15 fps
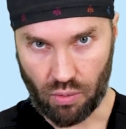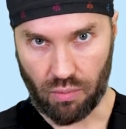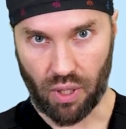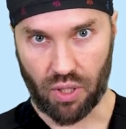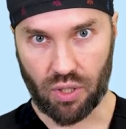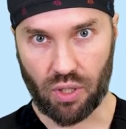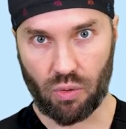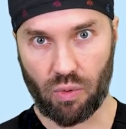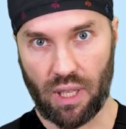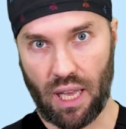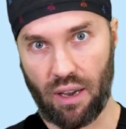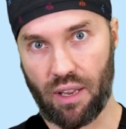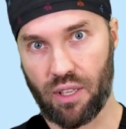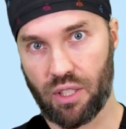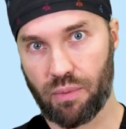the muscle
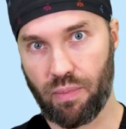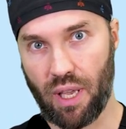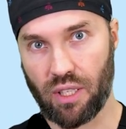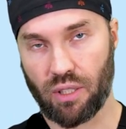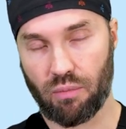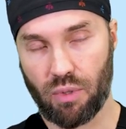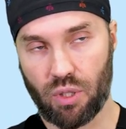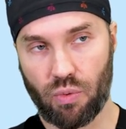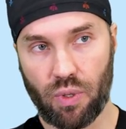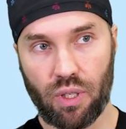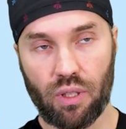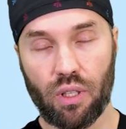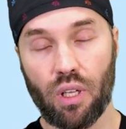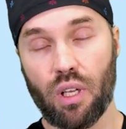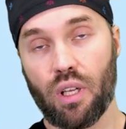without any space in
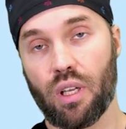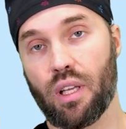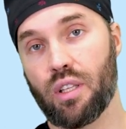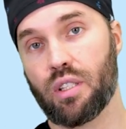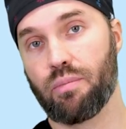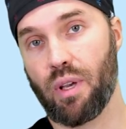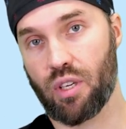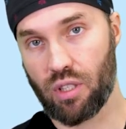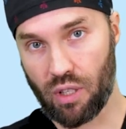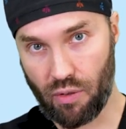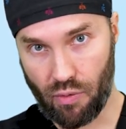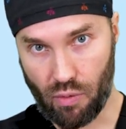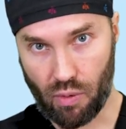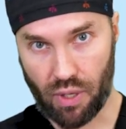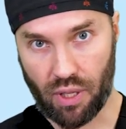between, and especially
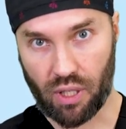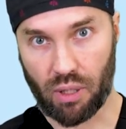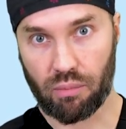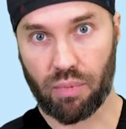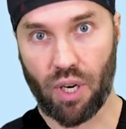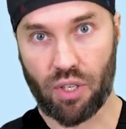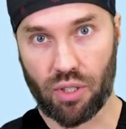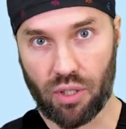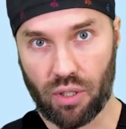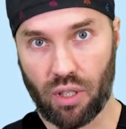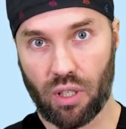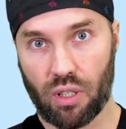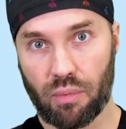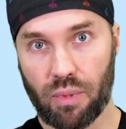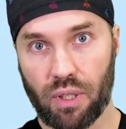if you wear the compression
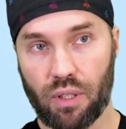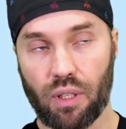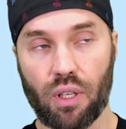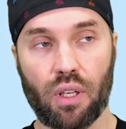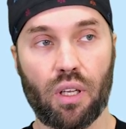garment.